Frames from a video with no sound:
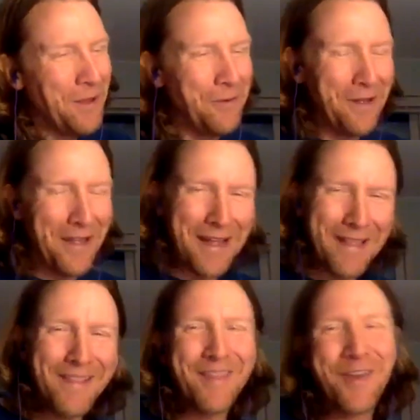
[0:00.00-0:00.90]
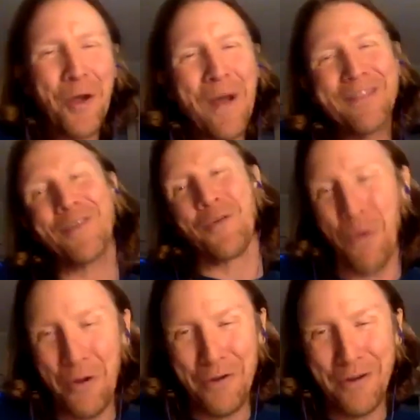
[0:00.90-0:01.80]
We were like, let's go out to the
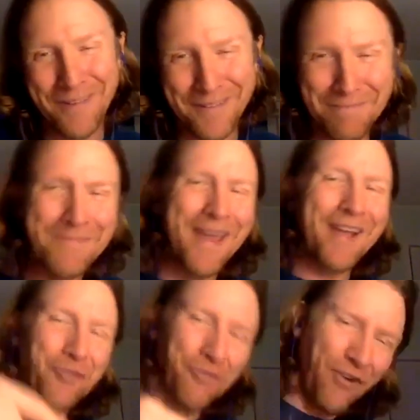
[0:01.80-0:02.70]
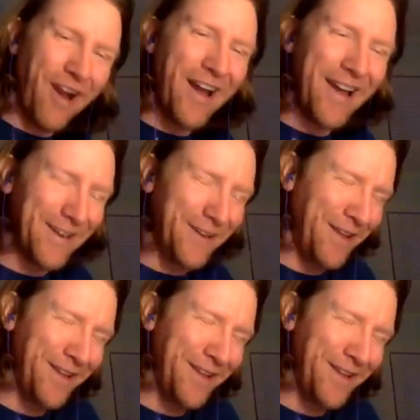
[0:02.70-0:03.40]
road and catch a ride